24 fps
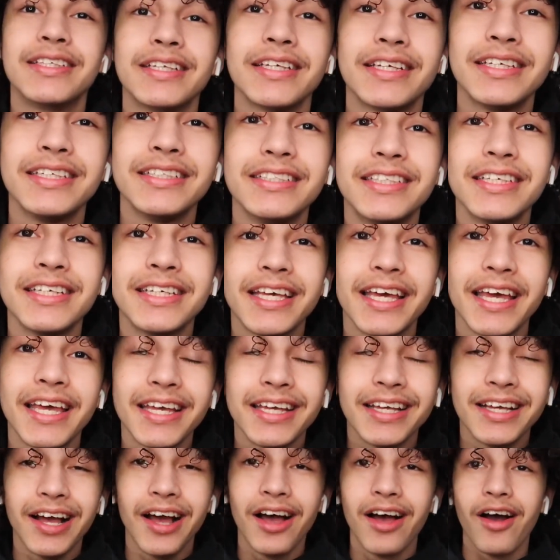He's the
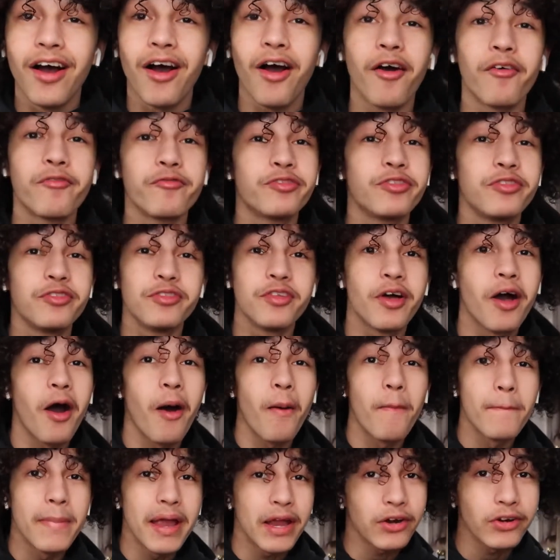king of
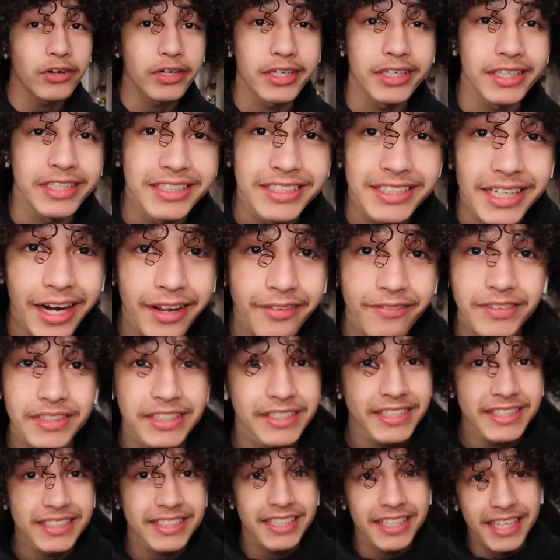America. He's not
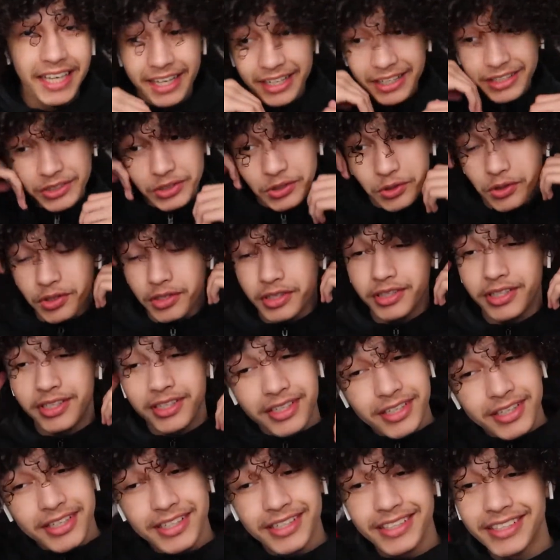even just the king of New York.
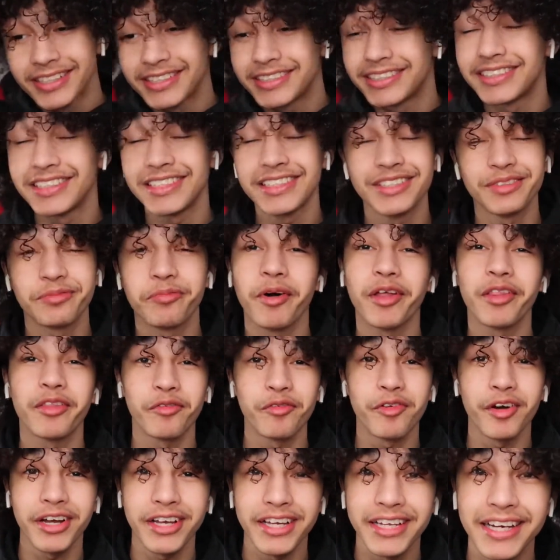
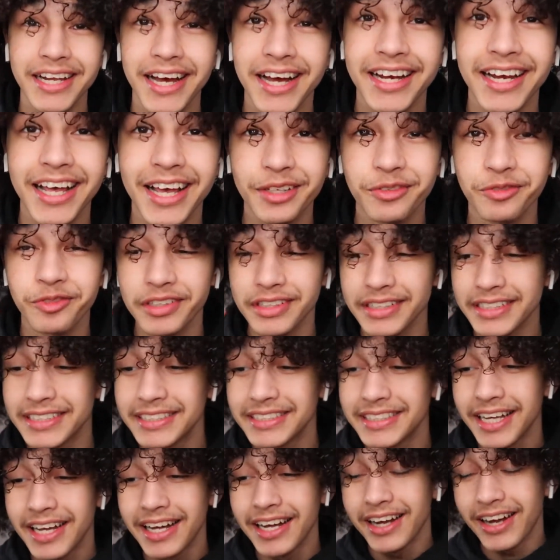6ix9ine has
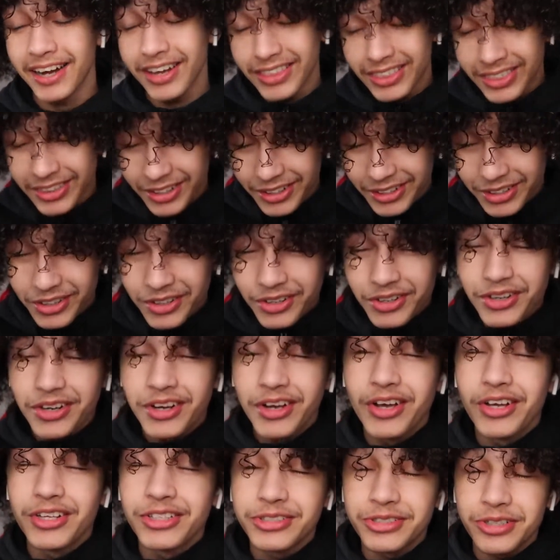released another
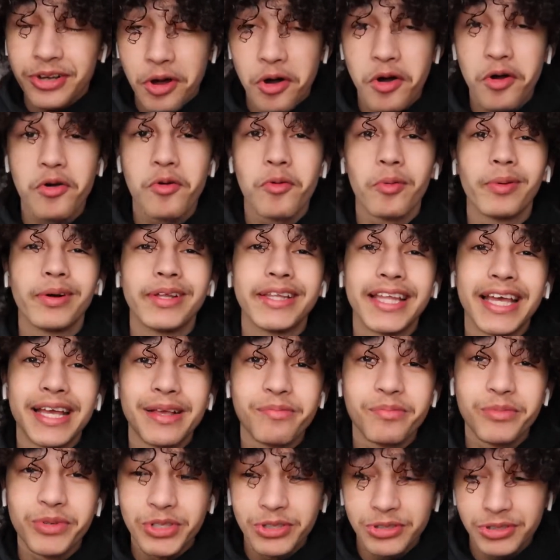song with a
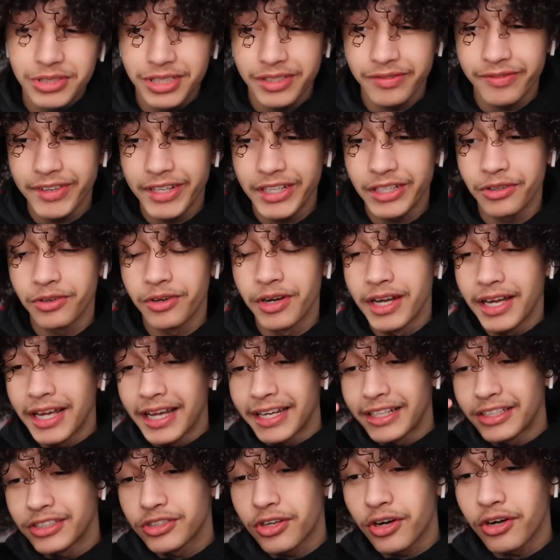music video.
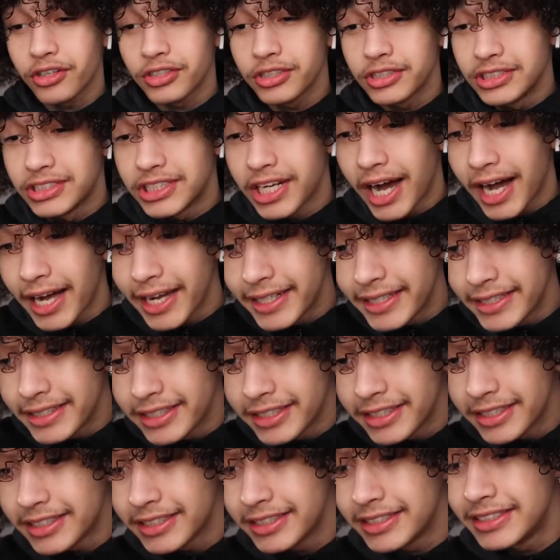It is called
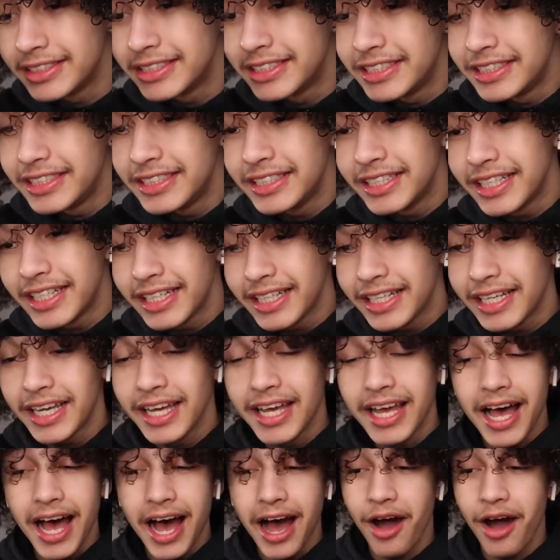GINÉ.